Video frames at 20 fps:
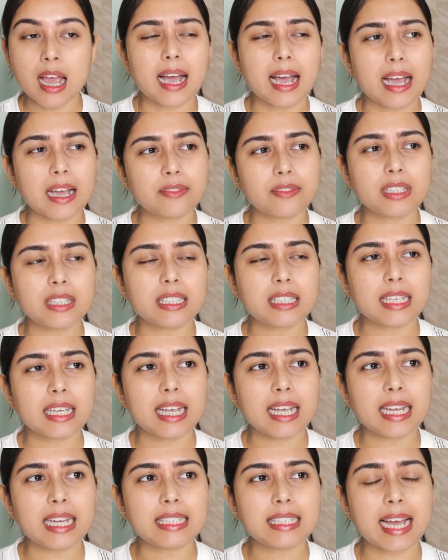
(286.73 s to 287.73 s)
I would
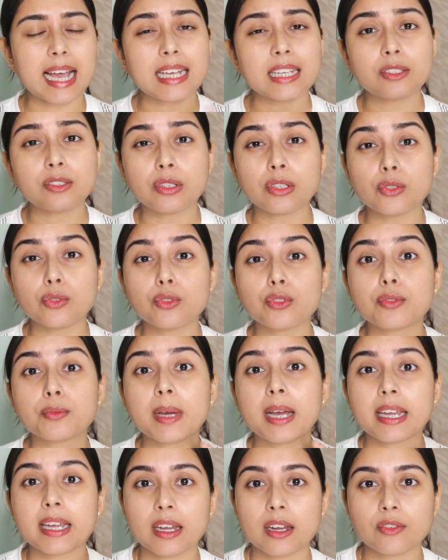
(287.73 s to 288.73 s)
say it has reduced
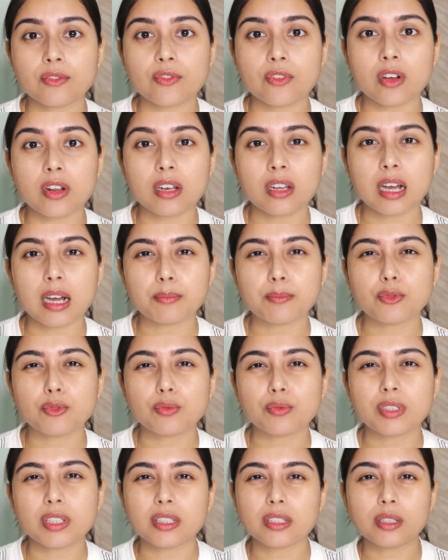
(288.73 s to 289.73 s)
my hair fall up
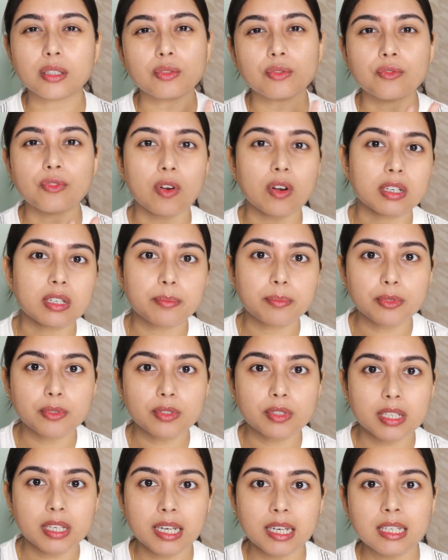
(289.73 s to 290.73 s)
to 30 to
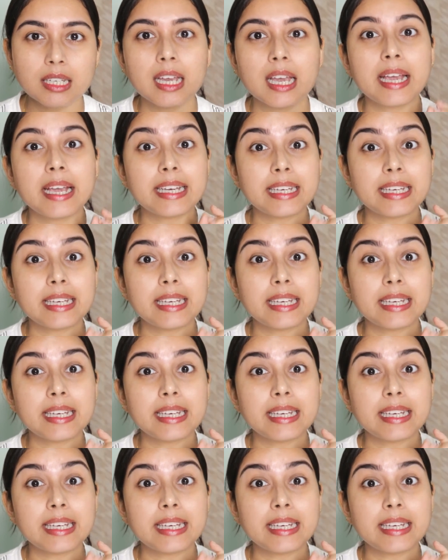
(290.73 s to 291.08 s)
40%.